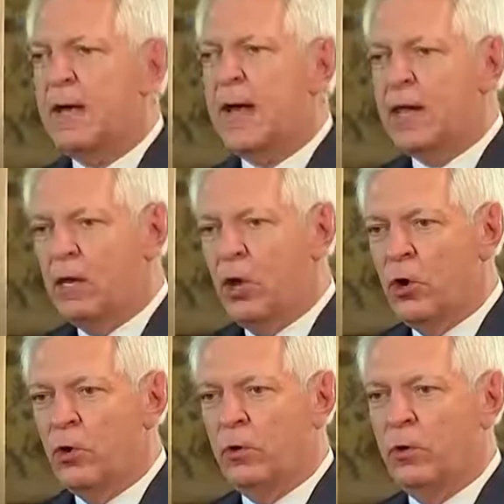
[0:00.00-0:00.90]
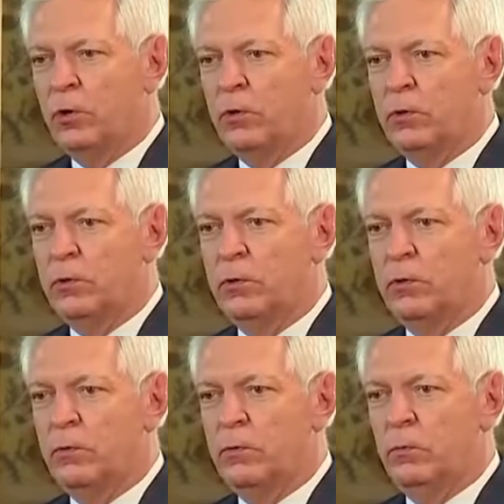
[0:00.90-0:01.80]
How long
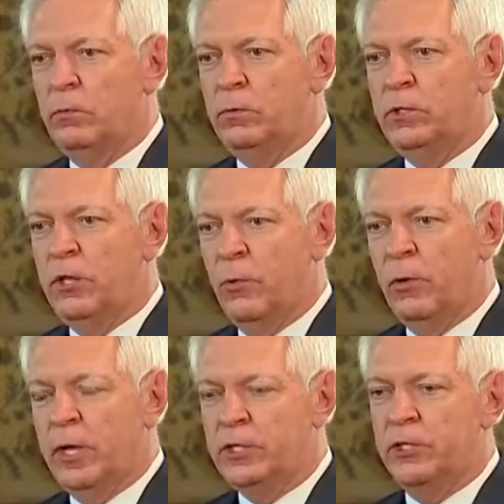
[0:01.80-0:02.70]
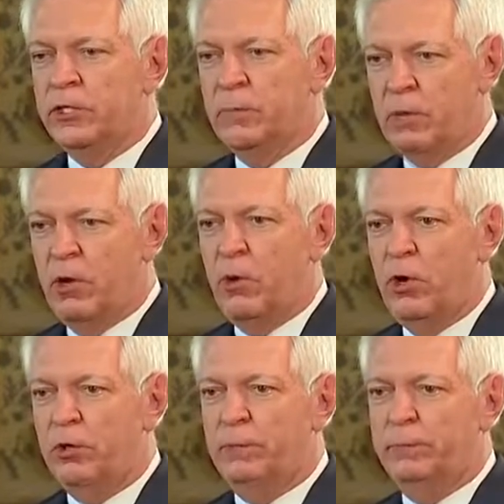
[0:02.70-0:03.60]
did the relationship go